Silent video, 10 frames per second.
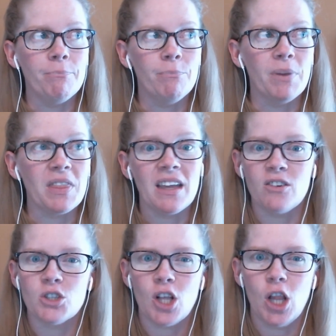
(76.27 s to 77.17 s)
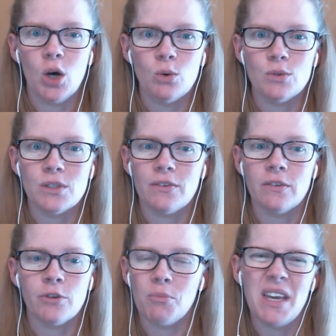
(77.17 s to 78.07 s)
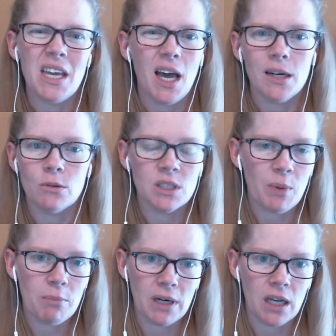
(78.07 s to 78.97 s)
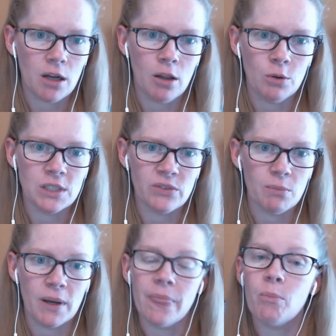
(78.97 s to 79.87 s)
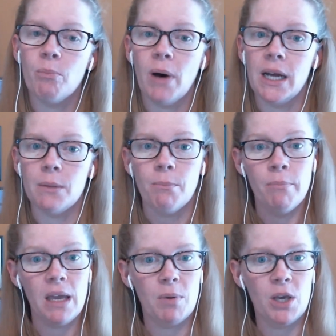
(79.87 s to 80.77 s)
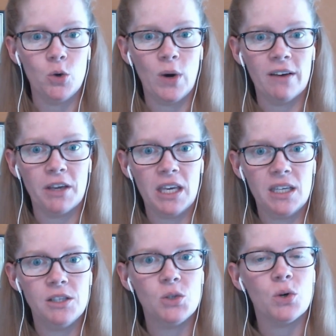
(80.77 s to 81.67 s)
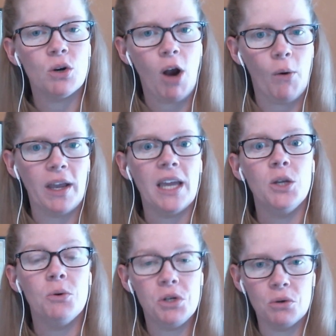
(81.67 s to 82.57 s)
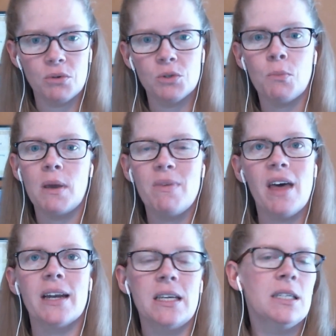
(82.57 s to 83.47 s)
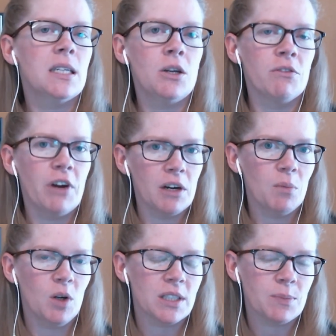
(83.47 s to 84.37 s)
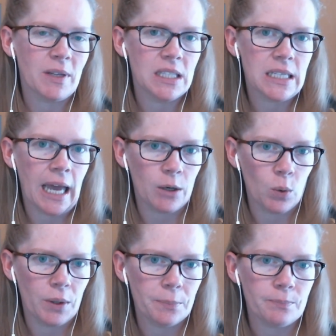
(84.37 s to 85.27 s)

But then there's clothes. For me, I don't spend money on clothes every month, but maybe you have kids who are growing and you do. So maybe that is in your variable expense category.